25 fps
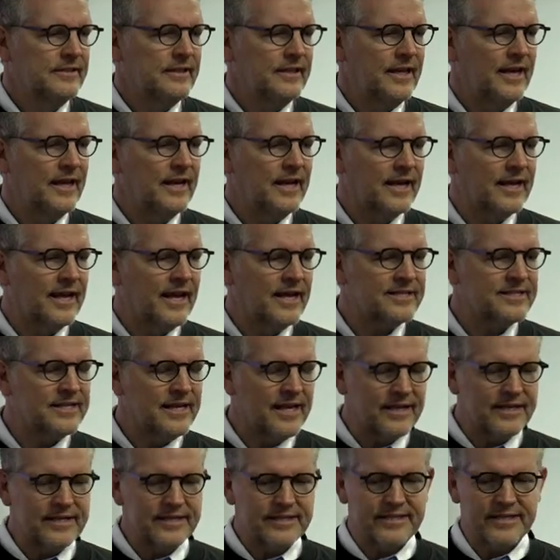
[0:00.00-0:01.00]
And I guess
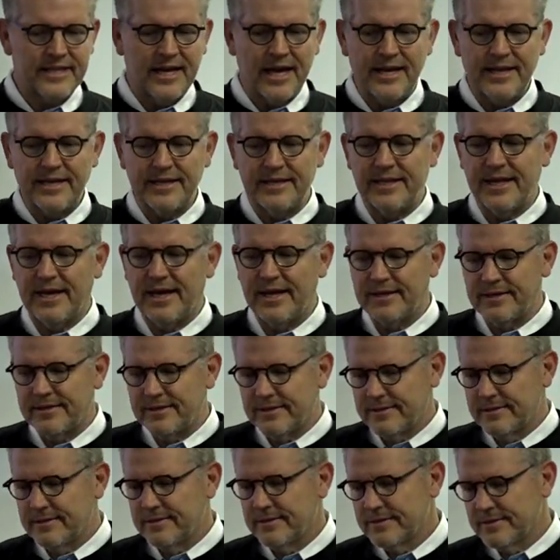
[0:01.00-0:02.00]
I decided that
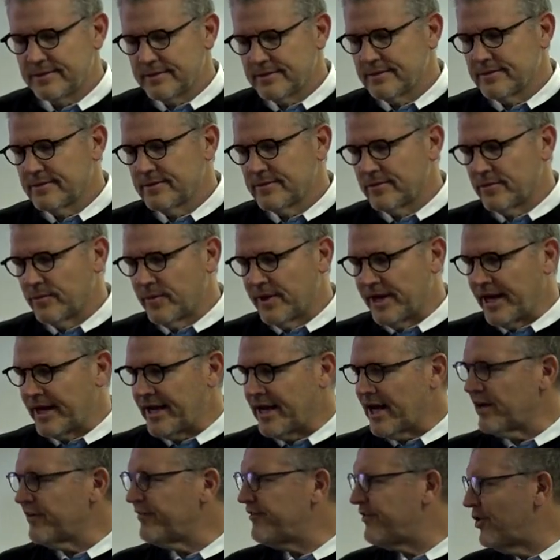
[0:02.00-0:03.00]
when I
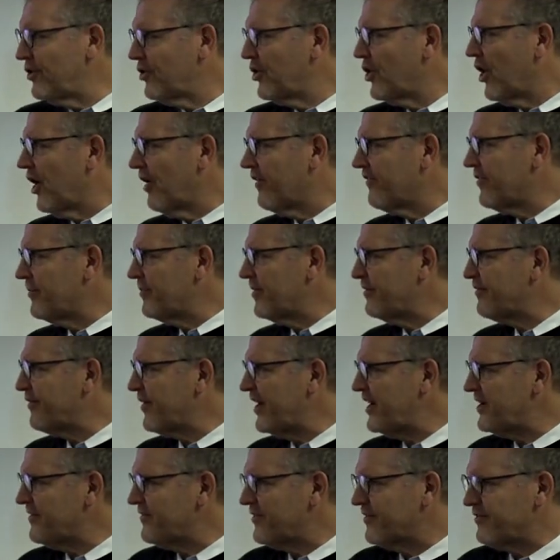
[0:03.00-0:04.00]
got a phone call from a
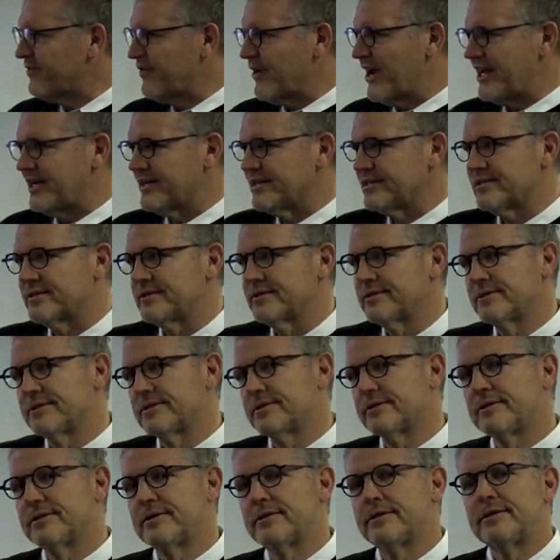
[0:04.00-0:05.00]
friend of a friend
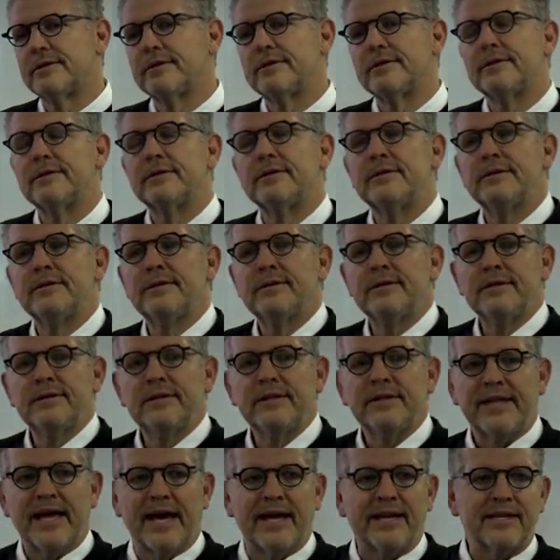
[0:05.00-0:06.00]

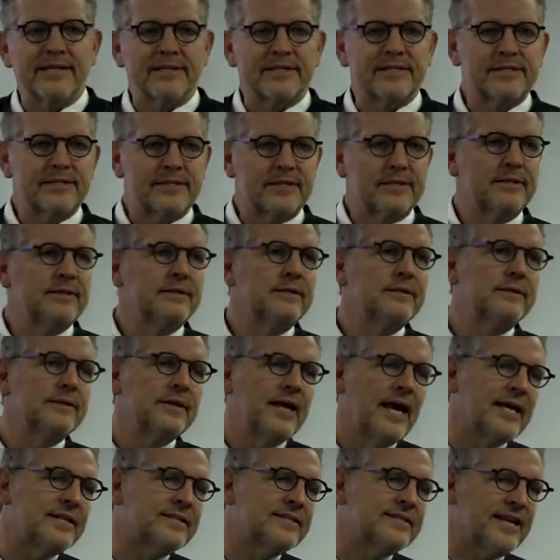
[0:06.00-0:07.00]
that his
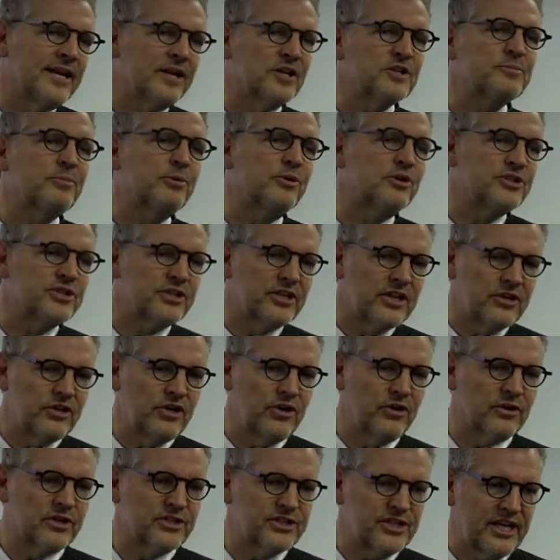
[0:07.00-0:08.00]
head salesperson in New
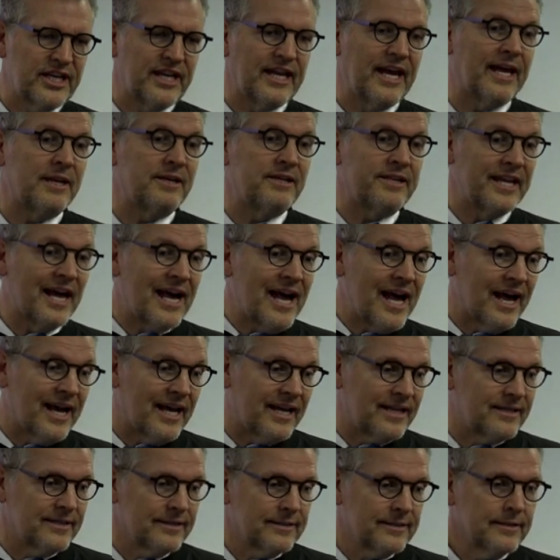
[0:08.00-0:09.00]
York City had
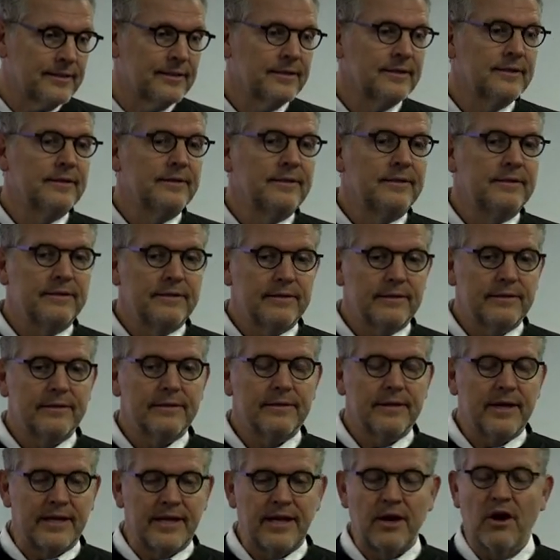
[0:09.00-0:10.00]
died
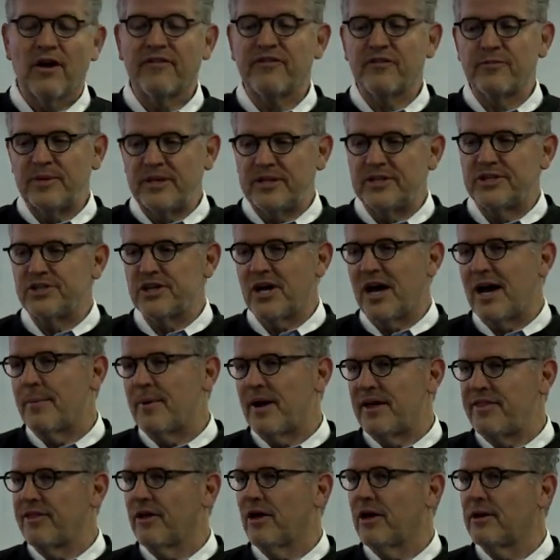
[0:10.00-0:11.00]
and he offered me the job,
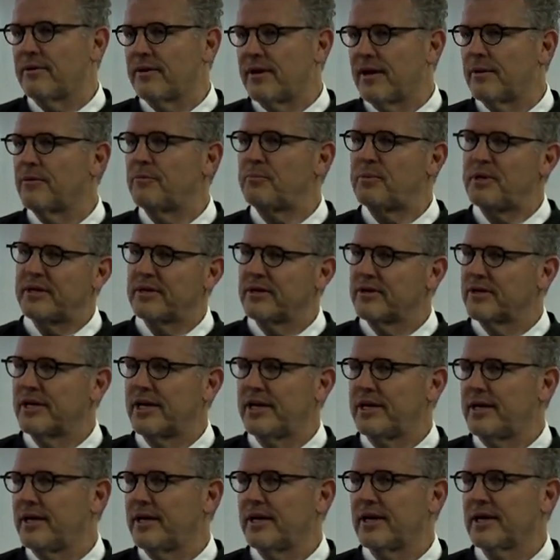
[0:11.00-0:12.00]
I thought that would be a good
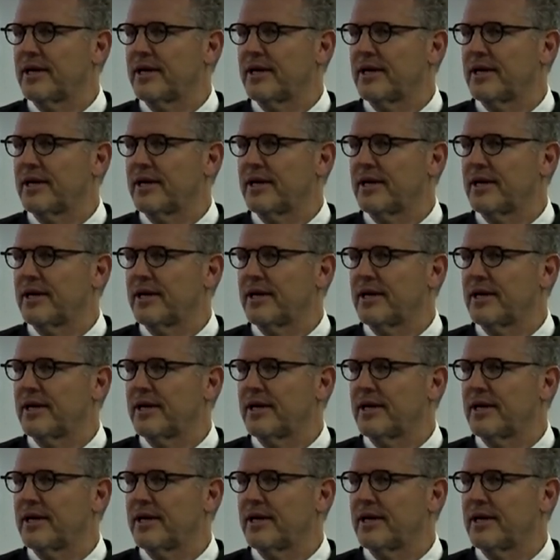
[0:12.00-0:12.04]
idea.